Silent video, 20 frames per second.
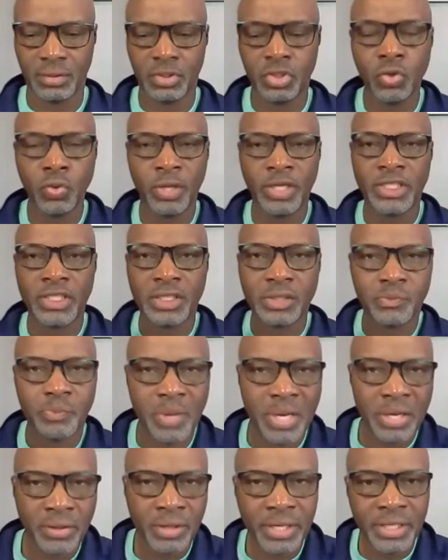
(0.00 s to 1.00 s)
to
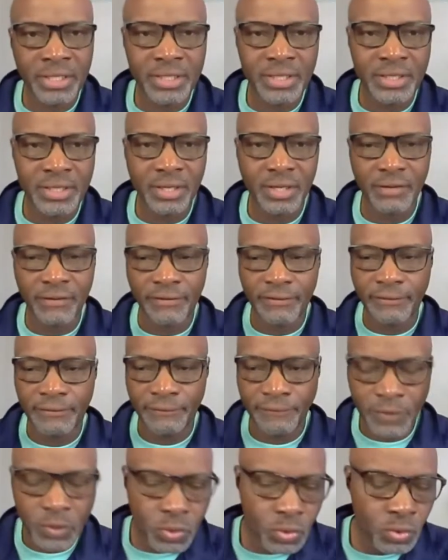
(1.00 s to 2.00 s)
experience
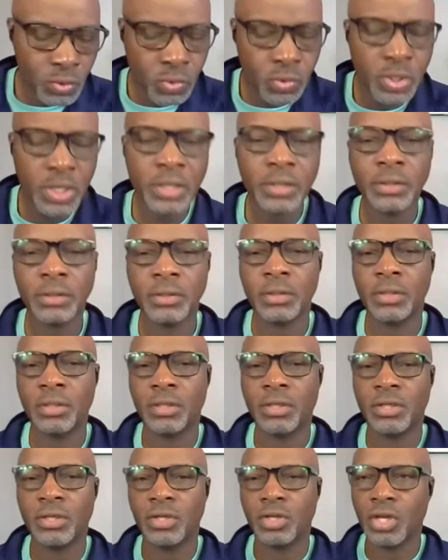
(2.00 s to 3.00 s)
food,
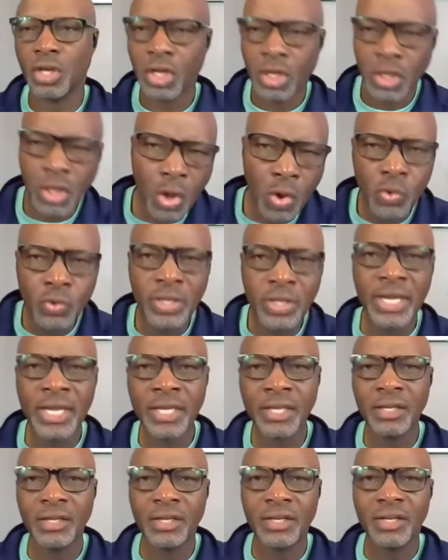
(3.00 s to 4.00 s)

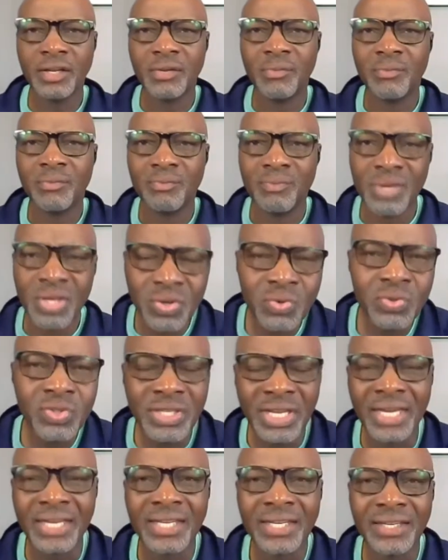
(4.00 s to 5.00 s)
clothing,
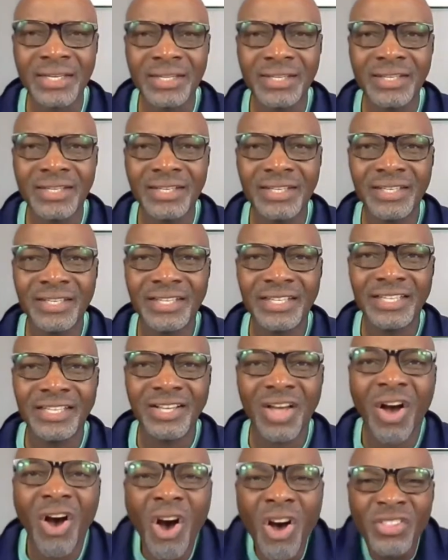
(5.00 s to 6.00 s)
music
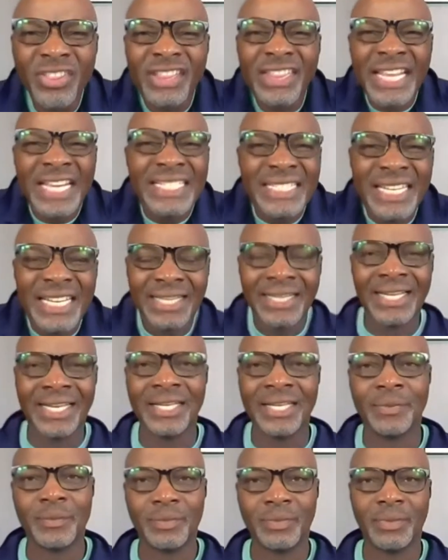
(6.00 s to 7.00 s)

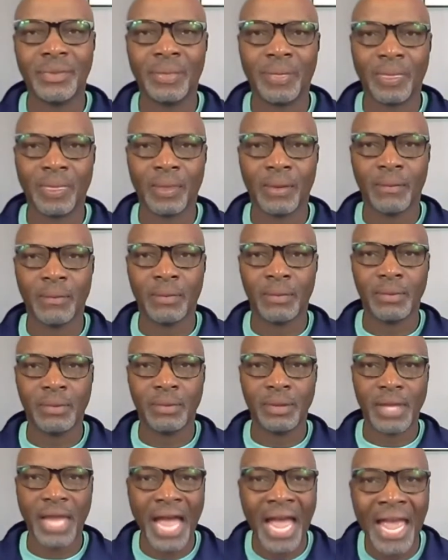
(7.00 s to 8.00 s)
authentically,
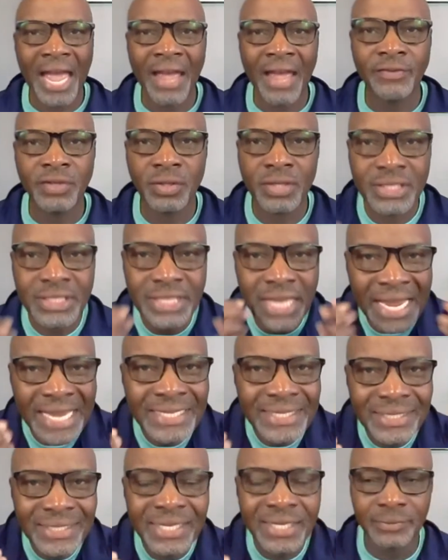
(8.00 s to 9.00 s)
I have to
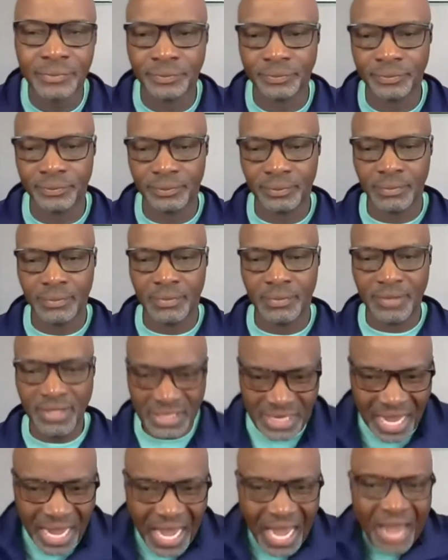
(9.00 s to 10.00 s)
taste it.
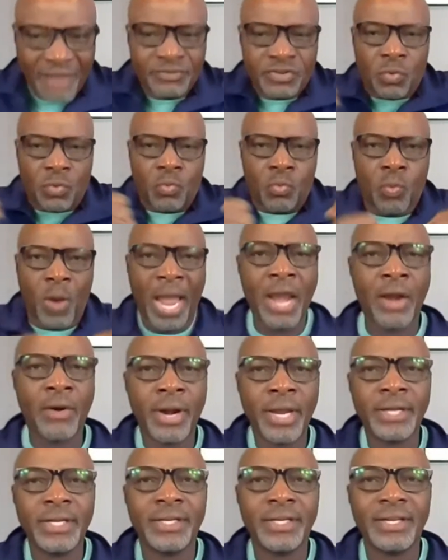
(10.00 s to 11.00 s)
I have to wear
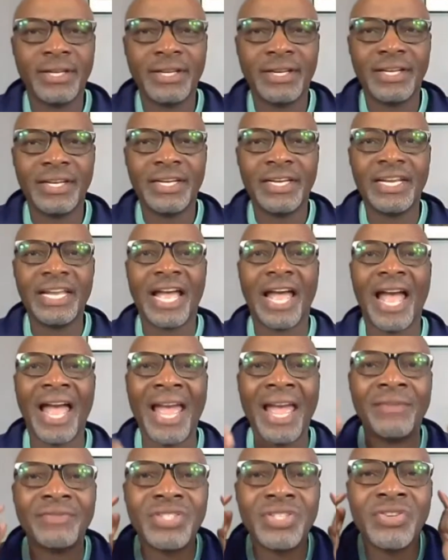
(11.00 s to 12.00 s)
it. I
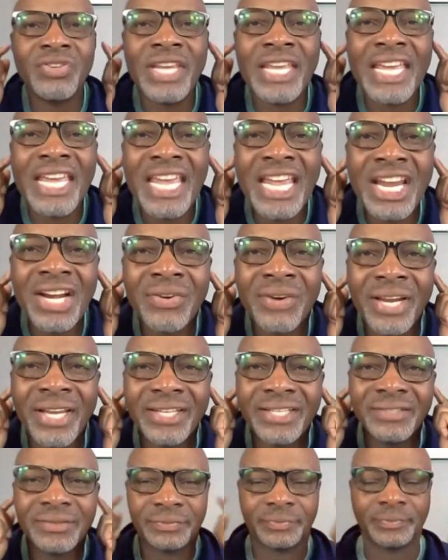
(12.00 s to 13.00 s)
have to hear it.